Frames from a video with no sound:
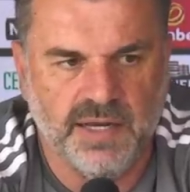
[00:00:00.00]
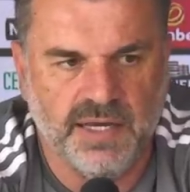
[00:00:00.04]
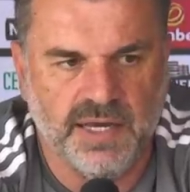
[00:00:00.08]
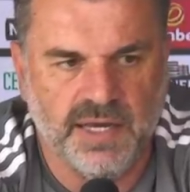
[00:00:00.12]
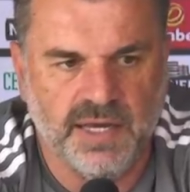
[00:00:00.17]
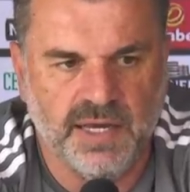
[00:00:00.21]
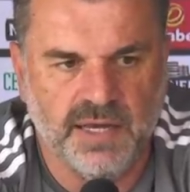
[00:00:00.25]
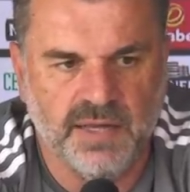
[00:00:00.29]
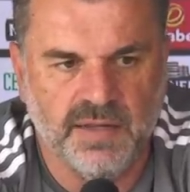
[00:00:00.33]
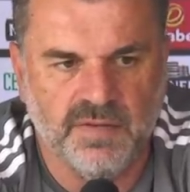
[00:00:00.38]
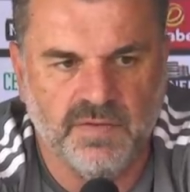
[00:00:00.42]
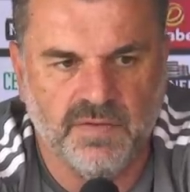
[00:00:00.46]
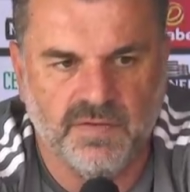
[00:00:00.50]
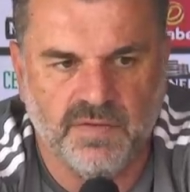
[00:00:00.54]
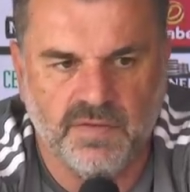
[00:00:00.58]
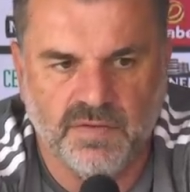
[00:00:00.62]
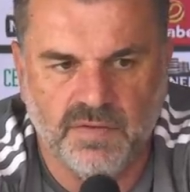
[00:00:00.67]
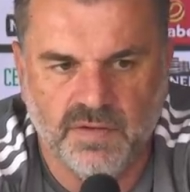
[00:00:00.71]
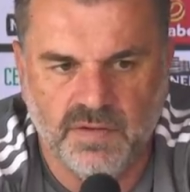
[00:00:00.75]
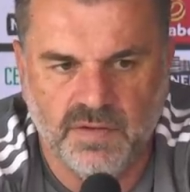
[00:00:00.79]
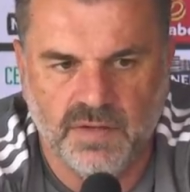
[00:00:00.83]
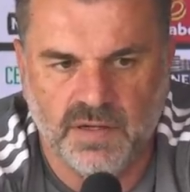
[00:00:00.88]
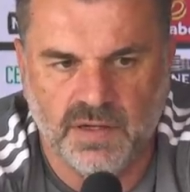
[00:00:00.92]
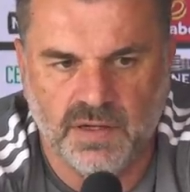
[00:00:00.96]
And
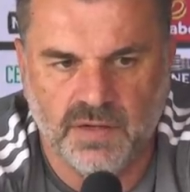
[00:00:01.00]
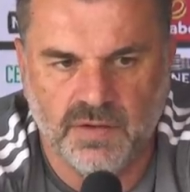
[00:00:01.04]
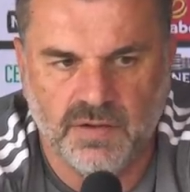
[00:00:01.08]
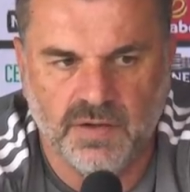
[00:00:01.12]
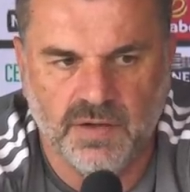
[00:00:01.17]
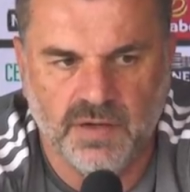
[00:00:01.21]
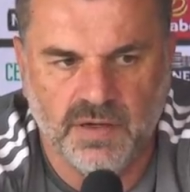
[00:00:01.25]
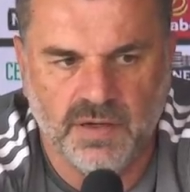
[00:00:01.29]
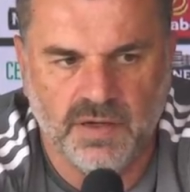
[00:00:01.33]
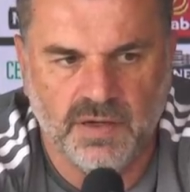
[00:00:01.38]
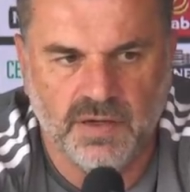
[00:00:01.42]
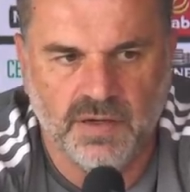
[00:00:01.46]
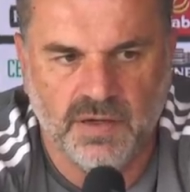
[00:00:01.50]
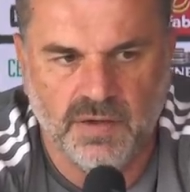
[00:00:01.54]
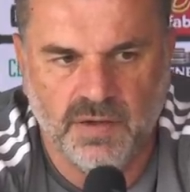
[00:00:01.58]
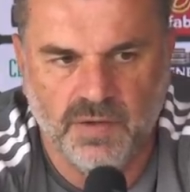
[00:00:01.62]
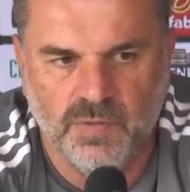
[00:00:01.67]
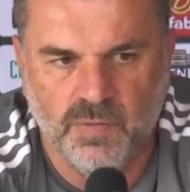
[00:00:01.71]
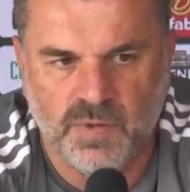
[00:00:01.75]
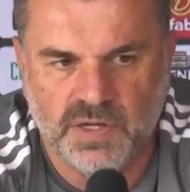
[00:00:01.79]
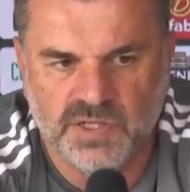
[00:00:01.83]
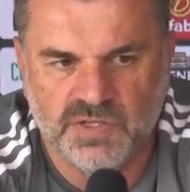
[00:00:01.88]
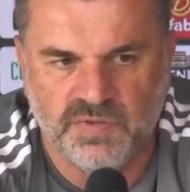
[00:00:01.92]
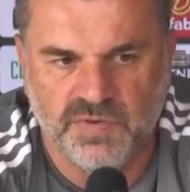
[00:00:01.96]
you know,
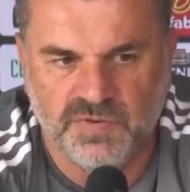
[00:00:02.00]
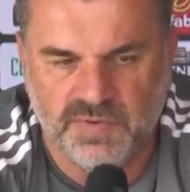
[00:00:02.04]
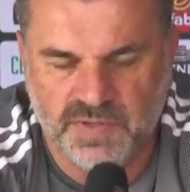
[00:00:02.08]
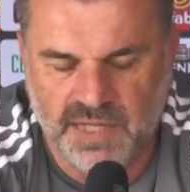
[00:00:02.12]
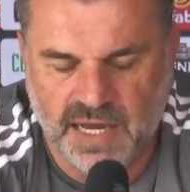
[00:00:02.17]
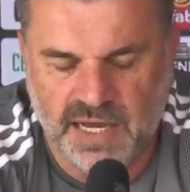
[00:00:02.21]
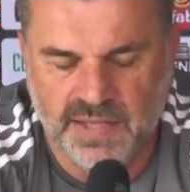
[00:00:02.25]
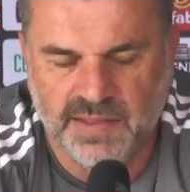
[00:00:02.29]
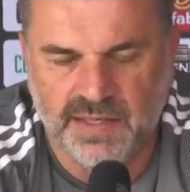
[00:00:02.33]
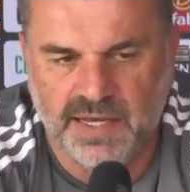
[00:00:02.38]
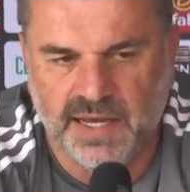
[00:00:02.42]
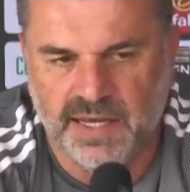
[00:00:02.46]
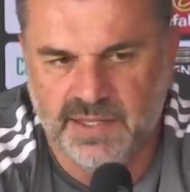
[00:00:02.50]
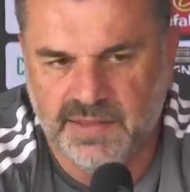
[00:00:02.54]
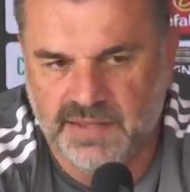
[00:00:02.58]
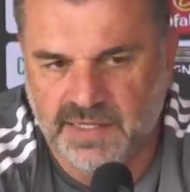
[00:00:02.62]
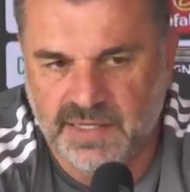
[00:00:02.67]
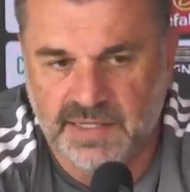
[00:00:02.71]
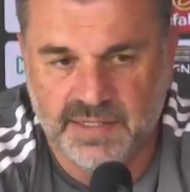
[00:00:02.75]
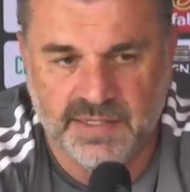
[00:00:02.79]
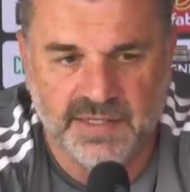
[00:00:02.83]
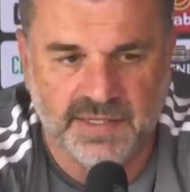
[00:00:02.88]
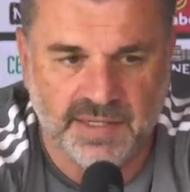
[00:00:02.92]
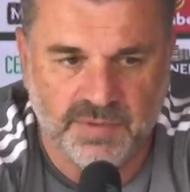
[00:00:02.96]
once we've done that,
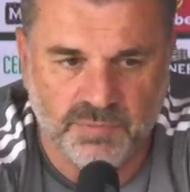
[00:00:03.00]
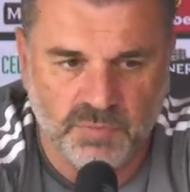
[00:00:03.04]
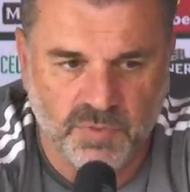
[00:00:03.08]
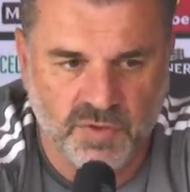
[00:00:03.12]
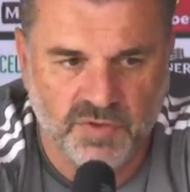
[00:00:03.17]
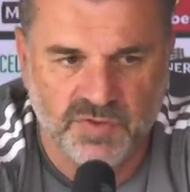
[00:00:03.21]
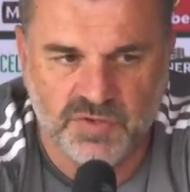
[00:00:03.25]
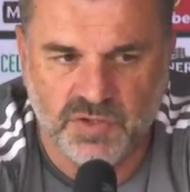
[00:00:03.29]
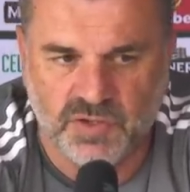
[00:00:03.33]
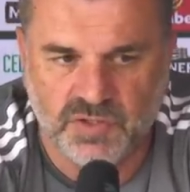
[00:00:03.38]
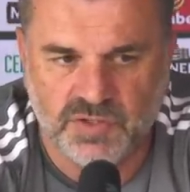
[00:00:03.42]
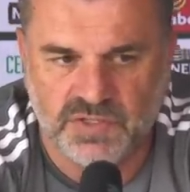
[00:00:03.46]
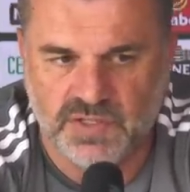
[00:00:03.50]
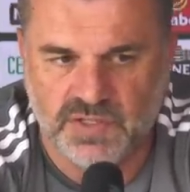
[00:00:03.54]
then it moves on